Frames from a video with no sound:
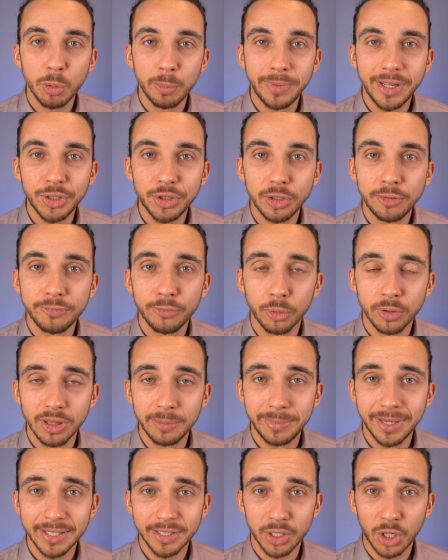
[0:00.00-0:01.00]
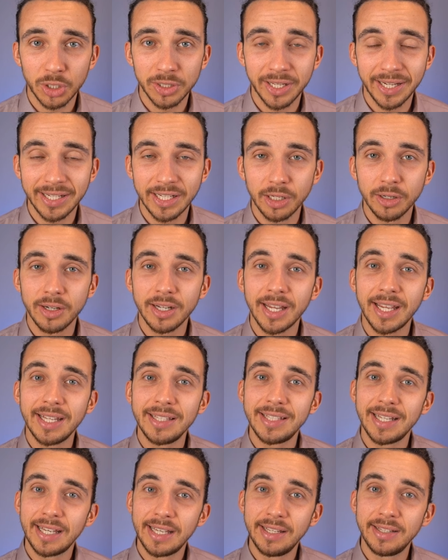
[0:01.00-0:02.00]
mention for the best online hearing
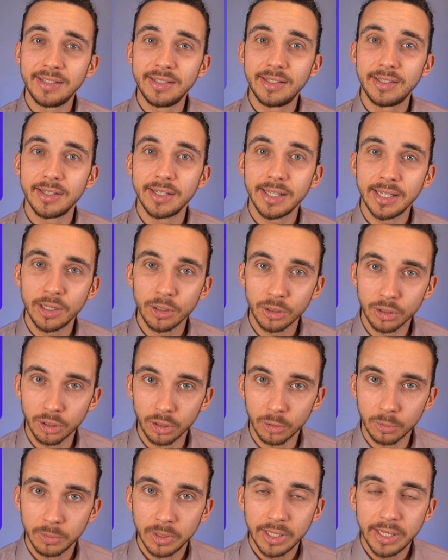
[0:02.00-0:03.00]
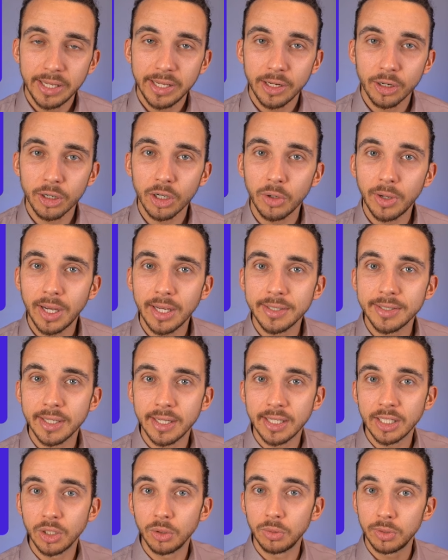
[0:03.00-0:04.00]
aids is Eargo. Eargo has
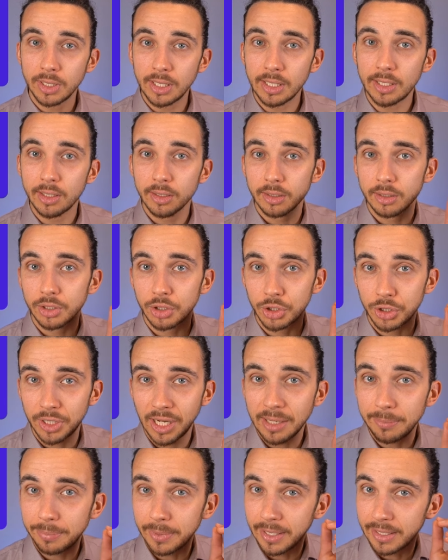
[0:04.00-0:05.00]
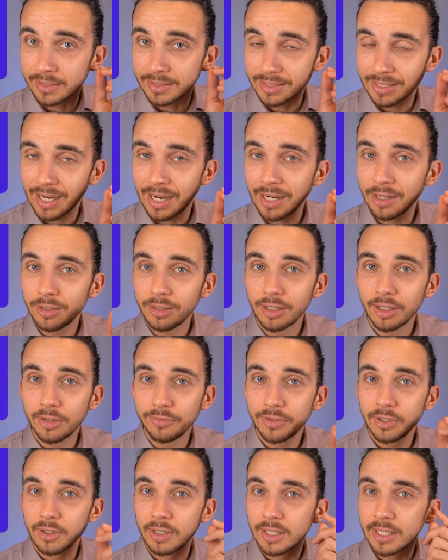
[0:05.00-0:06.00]
a unique shape and style
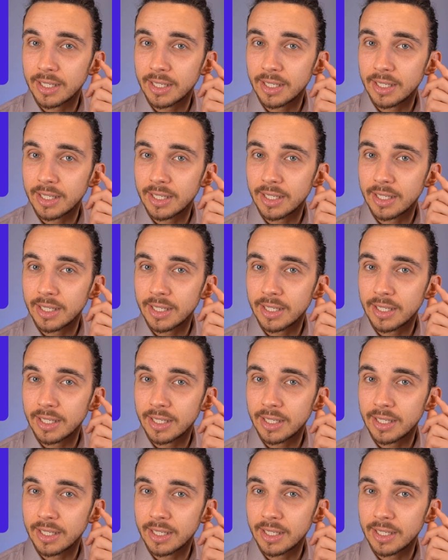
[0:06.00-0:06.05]
of hearing